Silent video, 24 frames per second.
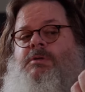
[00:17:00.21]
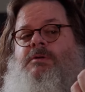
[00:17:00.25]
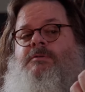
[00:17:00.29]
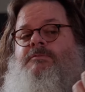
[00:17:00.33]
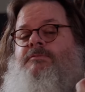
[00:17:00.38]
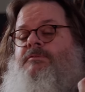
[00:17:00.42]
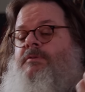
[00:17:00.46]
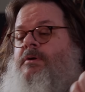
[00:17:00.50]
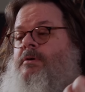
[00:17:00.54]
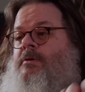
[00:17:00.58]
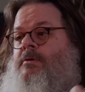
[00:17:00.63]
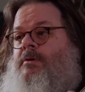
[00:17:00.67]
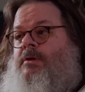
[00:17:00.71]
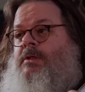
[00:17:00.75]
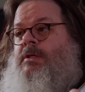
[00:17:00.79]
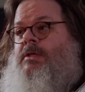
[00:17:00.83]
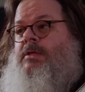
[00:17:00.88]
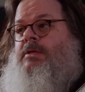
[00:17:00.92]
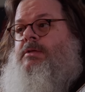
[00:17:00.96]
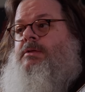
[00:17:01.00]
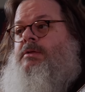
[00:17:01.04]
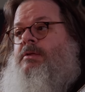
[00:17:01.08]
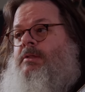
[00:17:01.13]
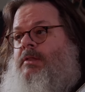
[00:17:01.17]
be a
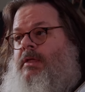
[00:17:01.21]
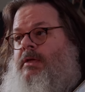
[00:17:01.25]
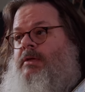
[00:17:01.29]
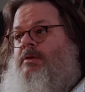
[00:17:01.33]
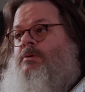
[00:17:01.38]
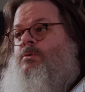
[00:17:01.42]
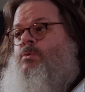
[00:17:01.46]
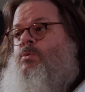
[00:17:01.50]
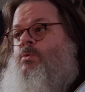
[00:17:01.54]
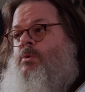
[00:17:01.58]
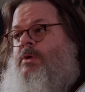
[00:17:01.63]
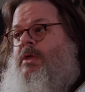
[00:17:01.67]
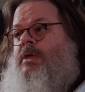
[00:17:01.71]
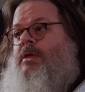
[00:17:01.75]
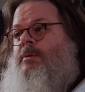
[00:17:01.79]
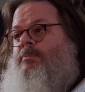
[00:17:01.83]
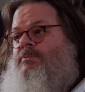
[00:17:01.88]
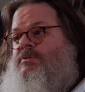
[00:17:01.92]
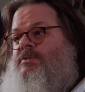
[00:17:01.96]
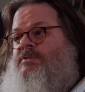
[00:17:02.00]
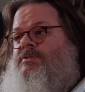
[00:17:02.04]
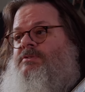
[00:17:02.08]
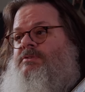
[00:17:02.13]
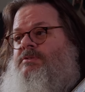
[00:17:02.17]
very, you know, like, okay,
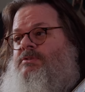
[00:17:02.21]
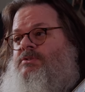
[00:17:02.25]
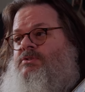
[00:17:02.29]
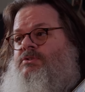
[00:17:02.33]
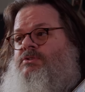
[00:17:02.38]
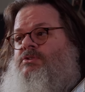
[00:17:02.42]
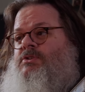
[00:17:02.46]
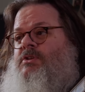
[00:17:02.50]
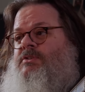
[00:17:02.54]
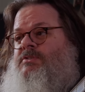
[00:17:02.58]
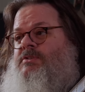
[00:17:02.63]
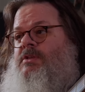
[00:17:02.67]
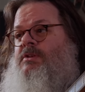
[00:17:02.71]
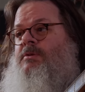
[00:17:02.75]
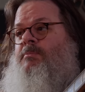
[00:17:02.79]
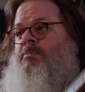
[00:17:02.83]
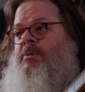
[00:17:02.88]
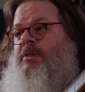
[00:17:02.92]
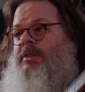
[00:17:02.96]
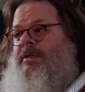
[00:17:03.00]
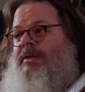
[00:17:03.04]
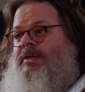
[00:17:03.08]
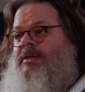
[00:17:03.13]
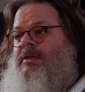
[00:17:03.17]
I'm just just gonna
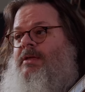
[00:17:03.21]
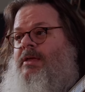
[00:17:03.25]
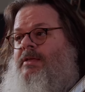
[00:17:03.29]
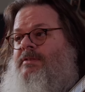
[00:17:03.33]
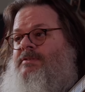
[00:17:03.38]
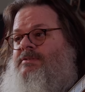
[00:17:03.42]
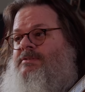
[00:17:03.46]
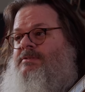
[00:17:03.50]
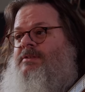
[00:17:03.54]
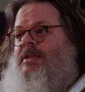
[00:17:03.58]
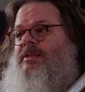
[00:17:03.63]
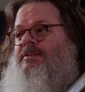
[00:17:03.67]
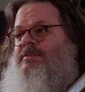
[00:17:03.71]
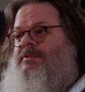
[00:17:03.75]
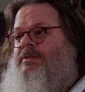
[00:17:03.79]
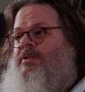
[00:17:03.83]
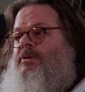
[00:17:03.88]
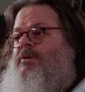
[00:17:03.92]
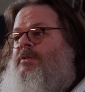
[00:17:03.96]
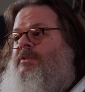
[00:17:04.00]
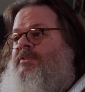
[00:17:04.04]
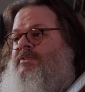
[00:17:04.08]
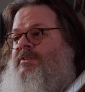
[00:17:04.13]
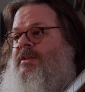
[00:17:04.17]
play as as
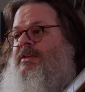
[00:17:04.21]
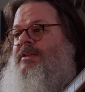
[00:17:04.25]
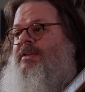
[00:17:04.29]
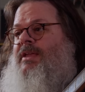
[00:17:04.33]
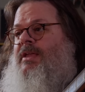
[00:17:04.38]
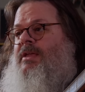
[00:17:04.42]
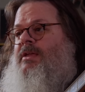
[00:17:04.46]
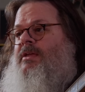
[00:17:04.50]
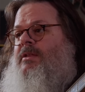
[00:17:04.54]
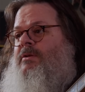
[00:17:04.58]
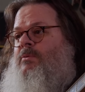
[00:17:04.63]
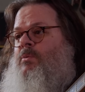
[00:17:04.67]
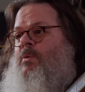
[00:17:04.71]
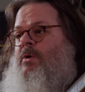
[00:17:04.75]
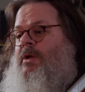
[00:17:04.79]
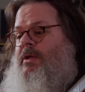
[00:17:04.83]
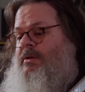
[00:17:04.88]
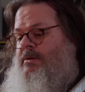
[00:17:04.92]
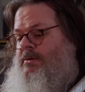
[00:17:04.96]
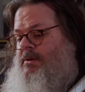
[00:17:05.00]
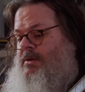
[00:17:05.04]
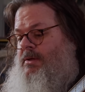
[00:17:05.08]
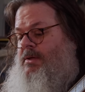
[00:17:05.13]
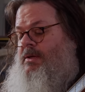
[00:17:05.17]
little as I can where
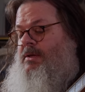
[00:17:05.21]
I,